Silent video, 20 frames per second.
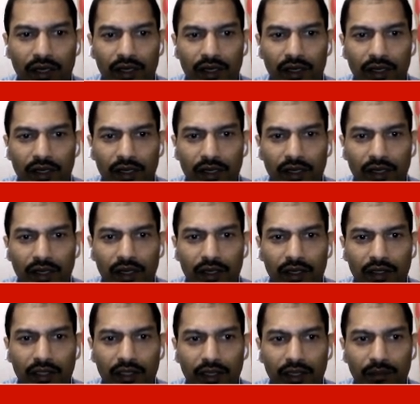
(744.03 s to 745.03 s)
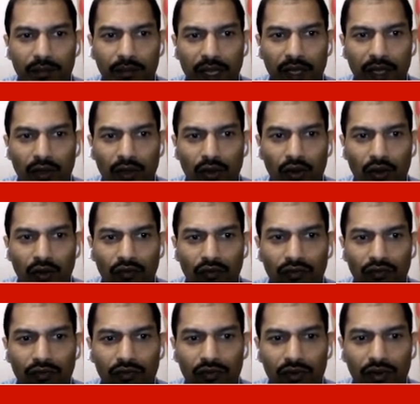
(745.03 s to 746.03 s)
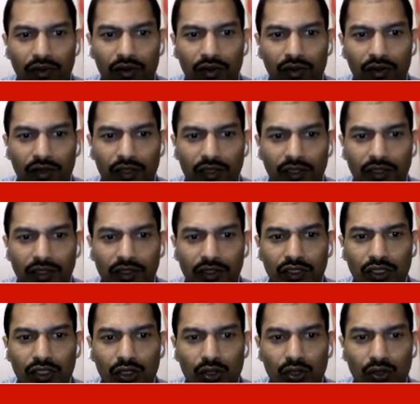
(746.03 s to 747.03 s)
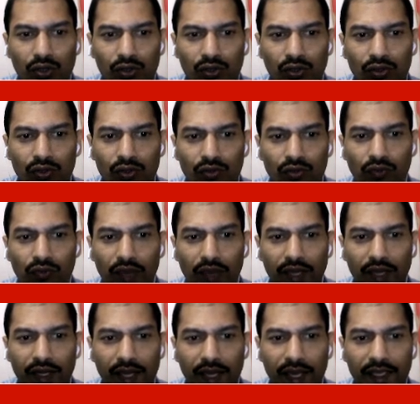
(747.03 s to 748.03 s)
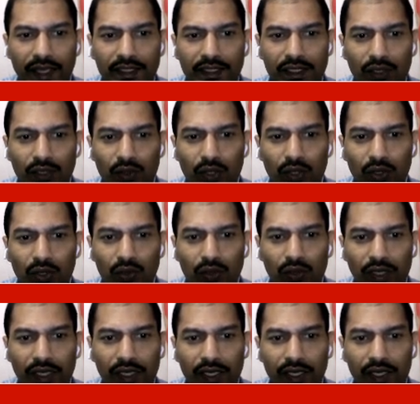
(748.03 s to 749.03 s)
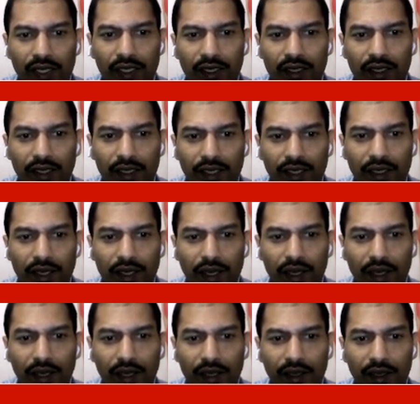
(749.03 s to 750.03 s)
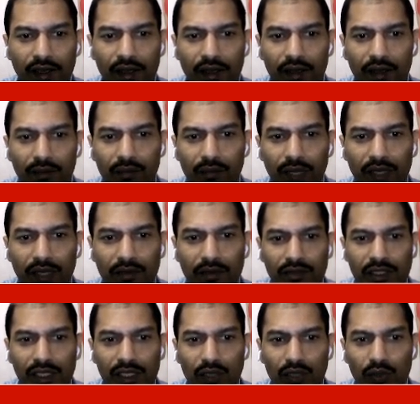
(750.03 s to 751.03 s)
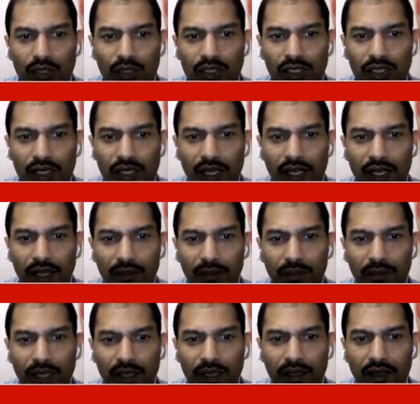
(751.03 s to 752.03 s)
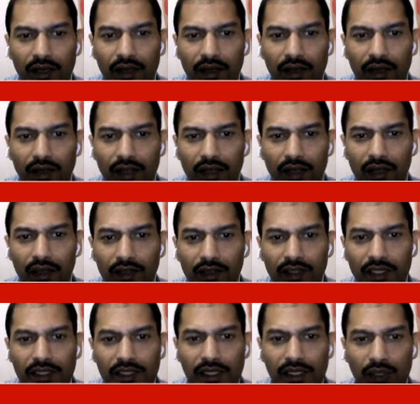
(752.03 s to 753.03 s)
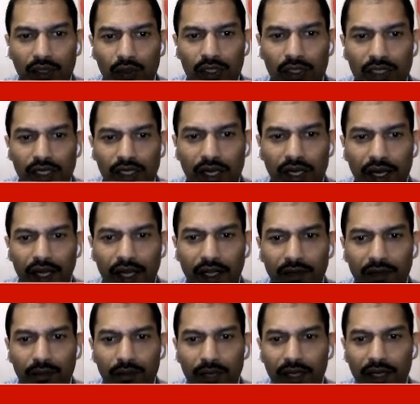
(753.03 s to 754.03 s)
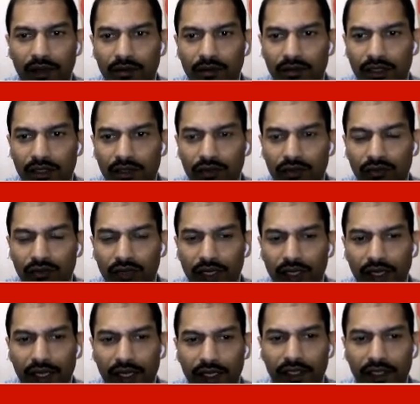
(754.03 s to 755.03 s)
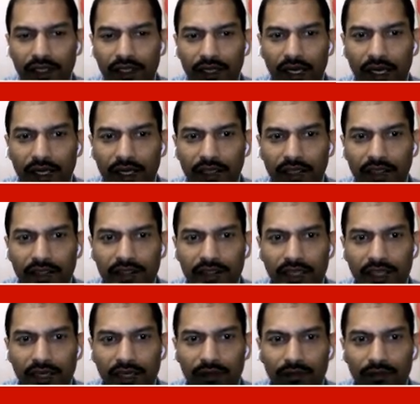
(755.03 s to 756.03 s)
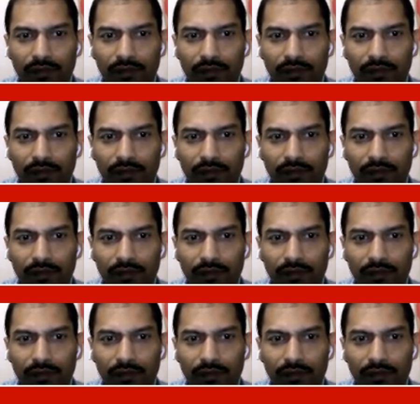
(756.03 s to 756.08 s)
the value of 0 when x equal to a becomes equation a, this equation 8 becomes, will take another shape: